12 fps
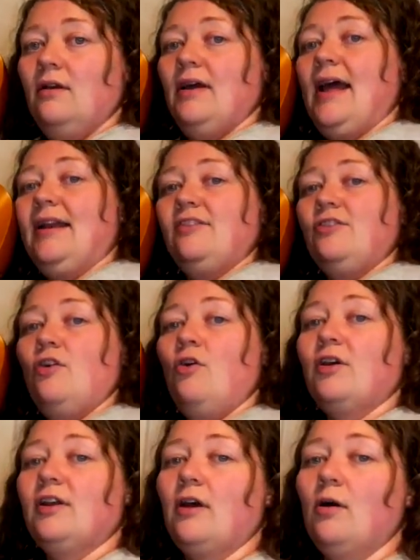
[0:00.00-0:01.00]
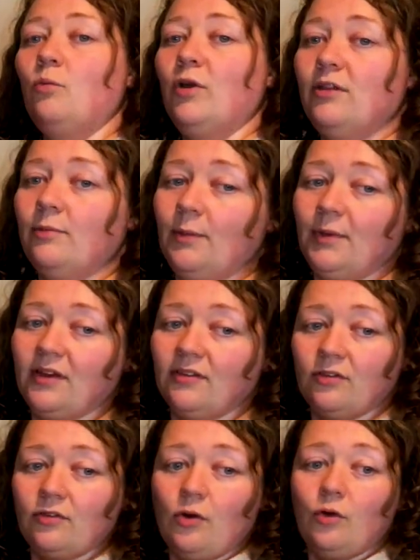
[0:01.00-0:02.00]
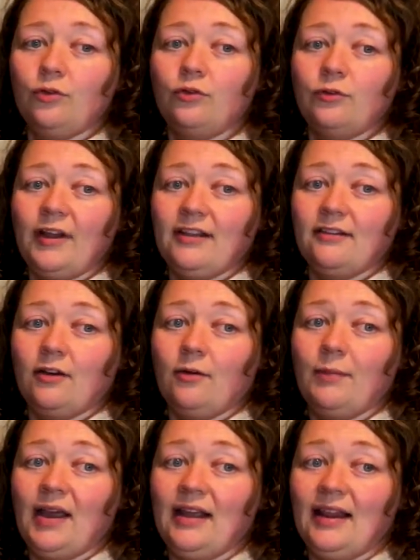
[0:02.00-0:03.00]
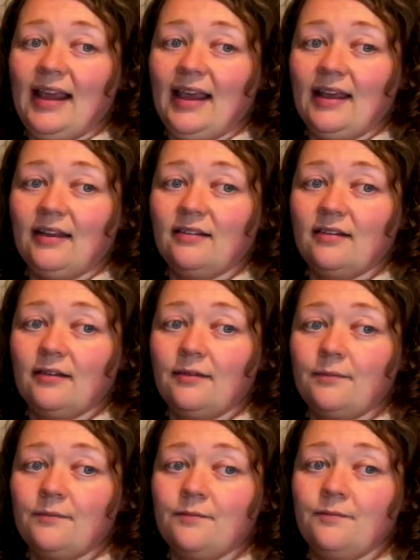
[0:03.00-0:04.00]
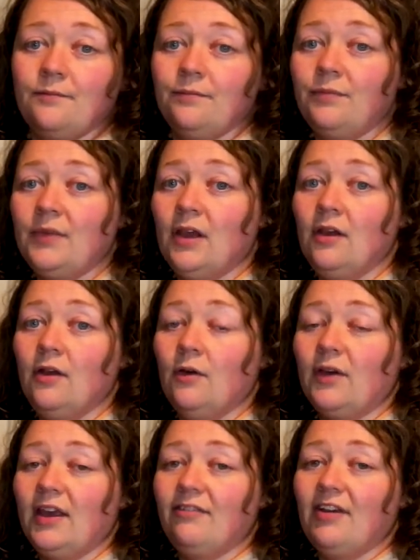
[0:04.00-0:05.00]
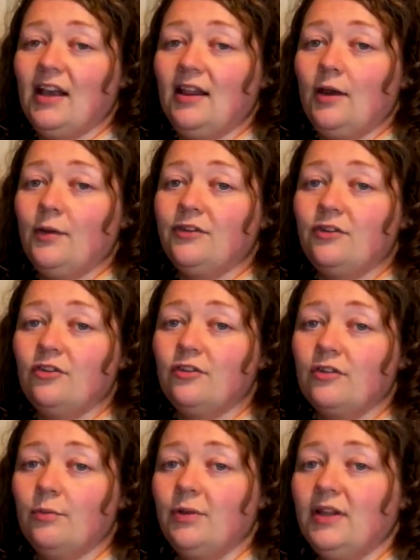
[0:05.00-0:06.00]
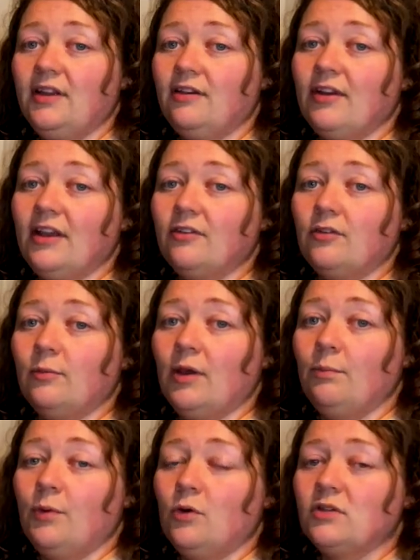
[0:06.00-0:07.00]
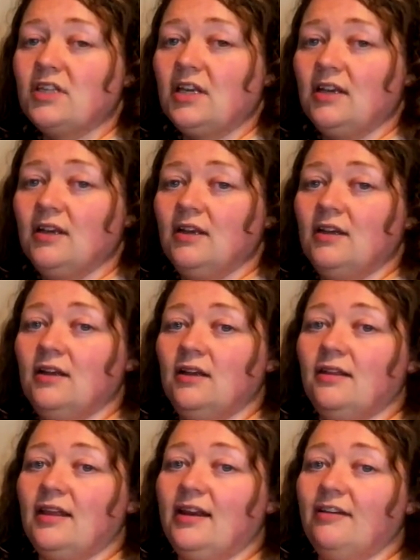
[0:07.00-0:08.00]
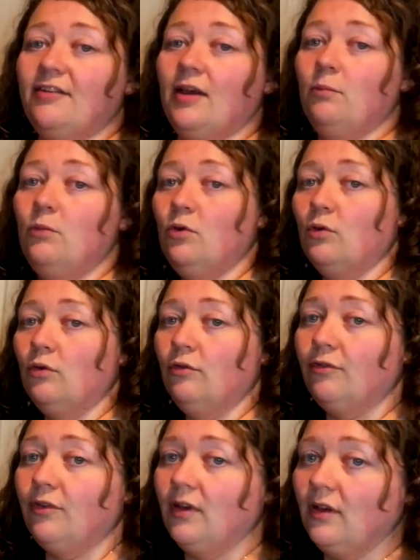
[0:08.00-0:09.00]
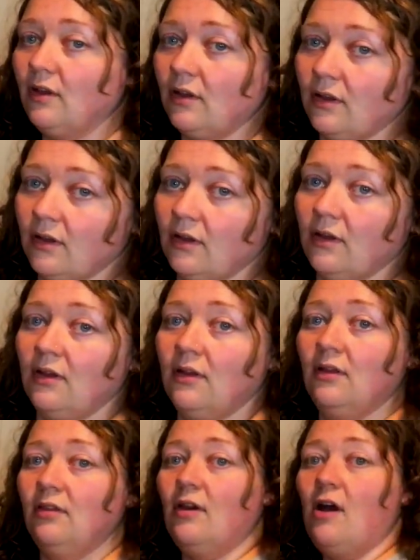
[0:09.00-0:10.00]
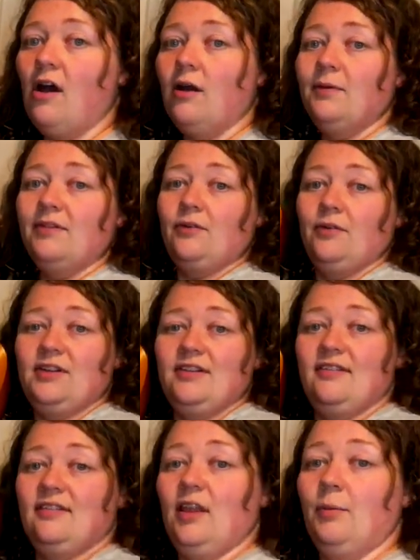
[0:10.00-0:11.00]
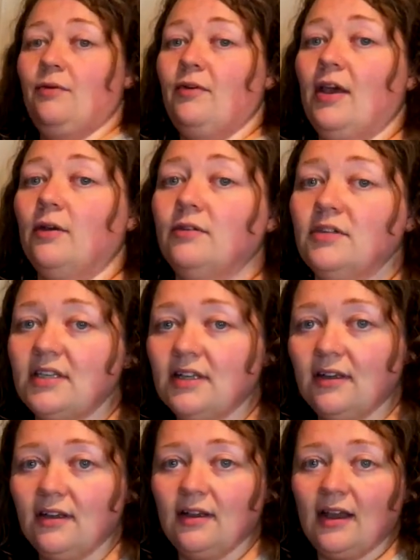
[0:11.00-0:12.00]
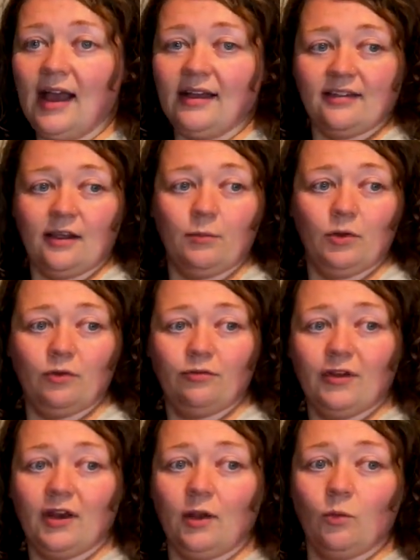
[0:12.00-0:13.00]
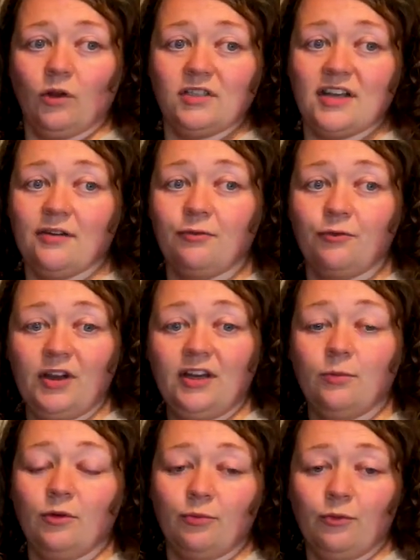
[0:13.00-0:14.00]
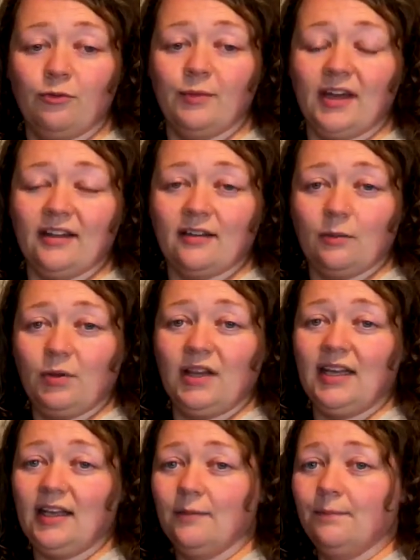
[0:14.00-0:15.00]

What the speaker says: and it's not going to come with me because it's also resting on my legs. Okay, if I allow it to just completely rest on my body, then if I move, the harp is going to slip around as I move, and I want to have freedom of movement as I play.